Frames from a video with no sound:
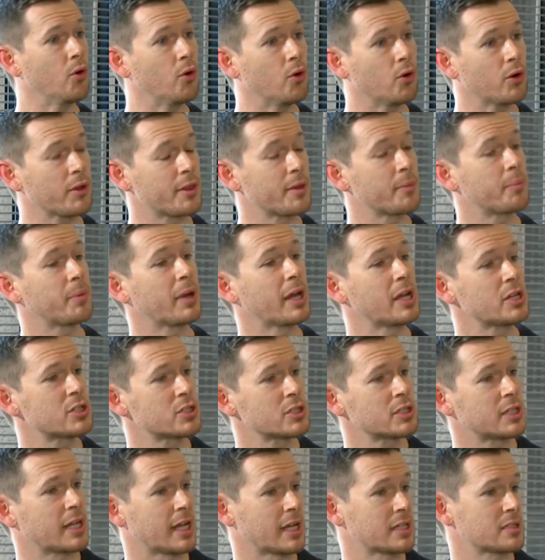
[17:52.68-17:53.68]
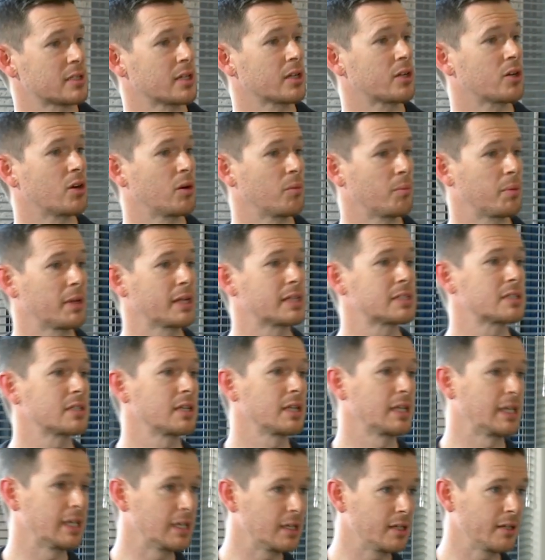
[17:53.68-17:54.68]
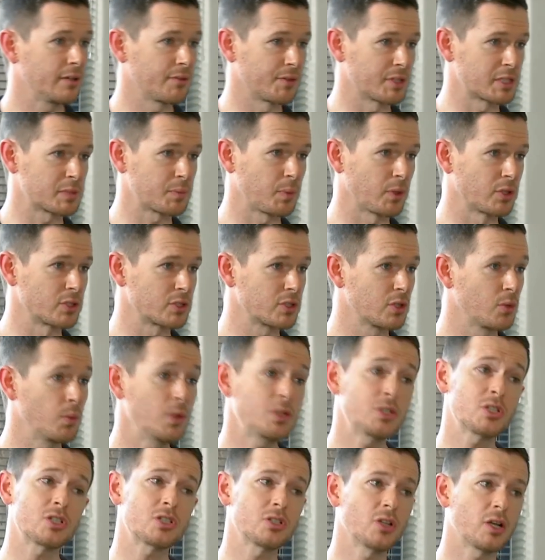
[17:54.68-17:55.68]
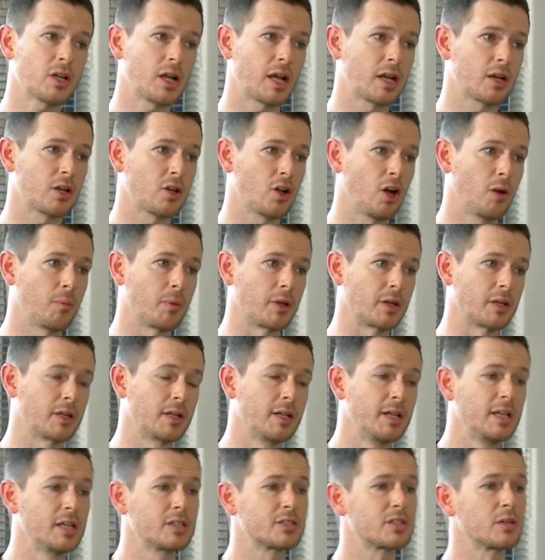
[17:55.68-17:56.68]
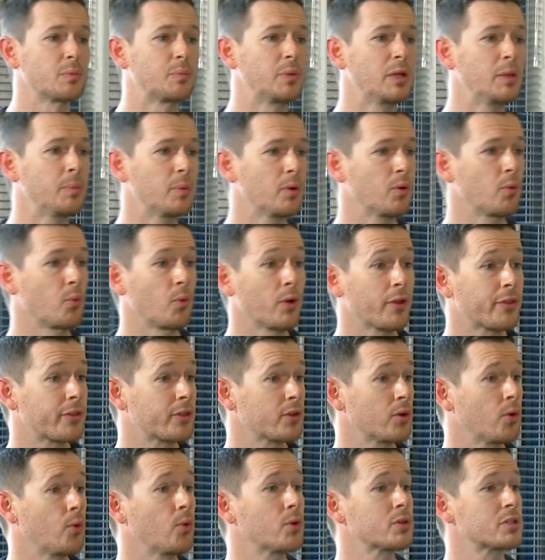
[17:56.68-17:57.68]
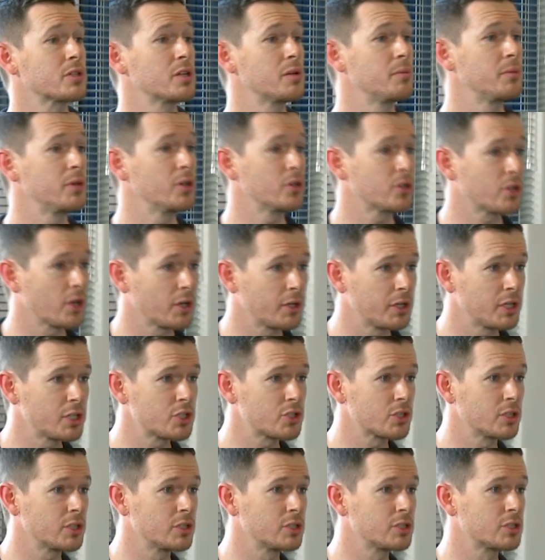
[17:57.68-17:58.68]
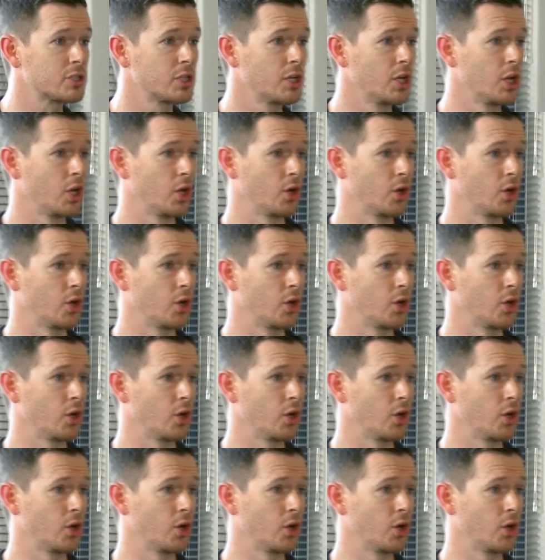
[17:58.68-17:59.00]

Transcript: or the patient has a complex healing response, which is not uncommon. So people with autoimmune conditions